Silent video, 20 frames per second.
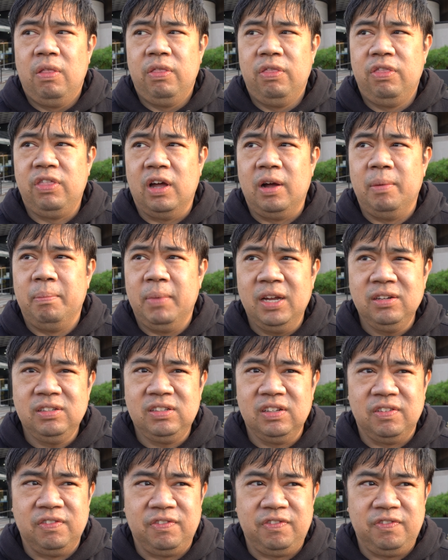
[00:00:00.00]
the amount
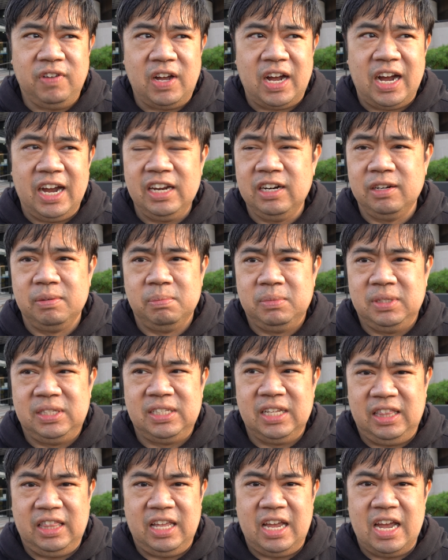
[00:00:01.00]
of items
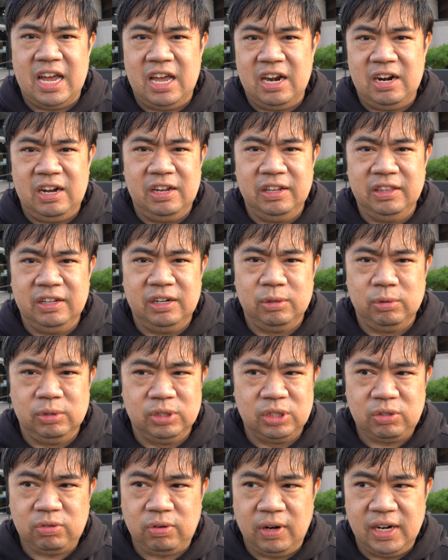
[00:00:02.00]
that they had on there was
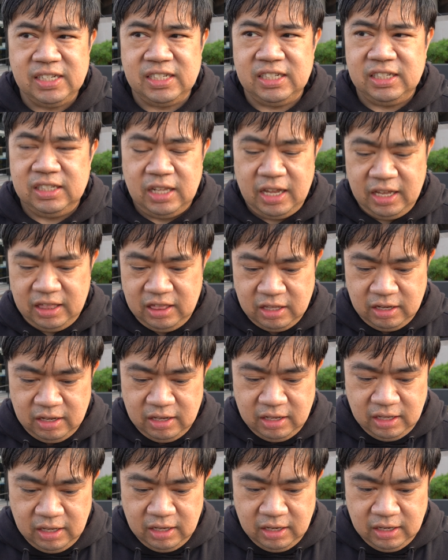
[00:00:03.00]
crazy.
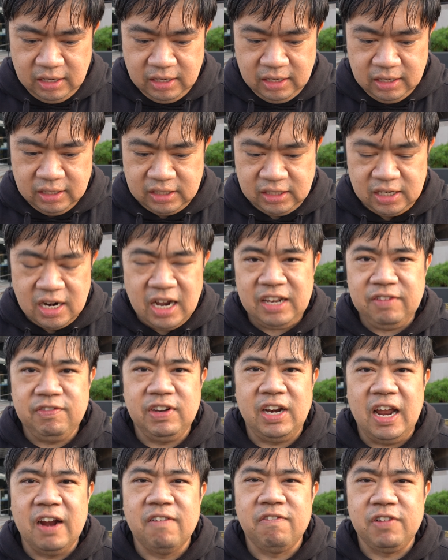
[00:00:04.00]
It's not even
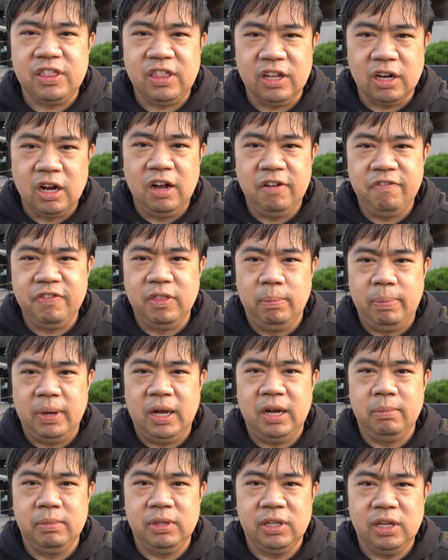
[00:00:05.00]
everything off the
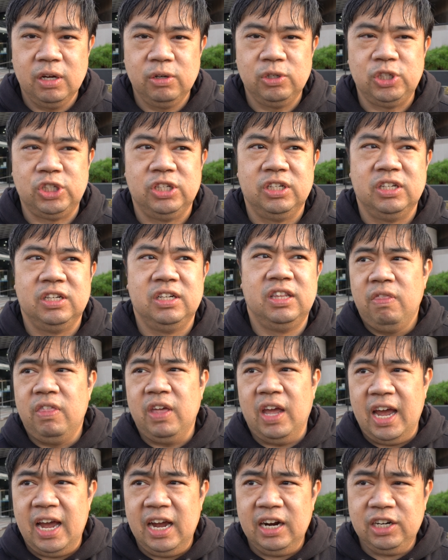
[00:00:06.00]
bottom of the ocean. They
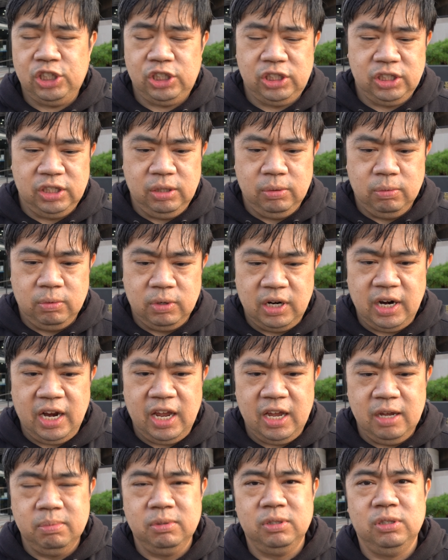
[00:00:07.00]
actually were
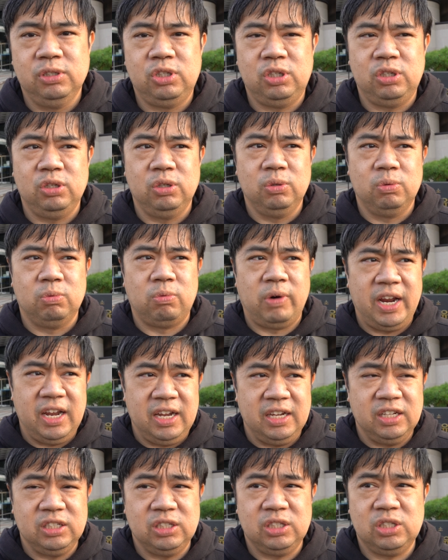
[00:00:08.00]
able to
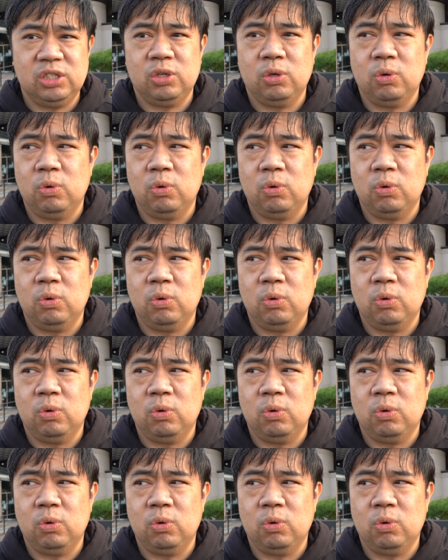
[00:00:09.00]
raise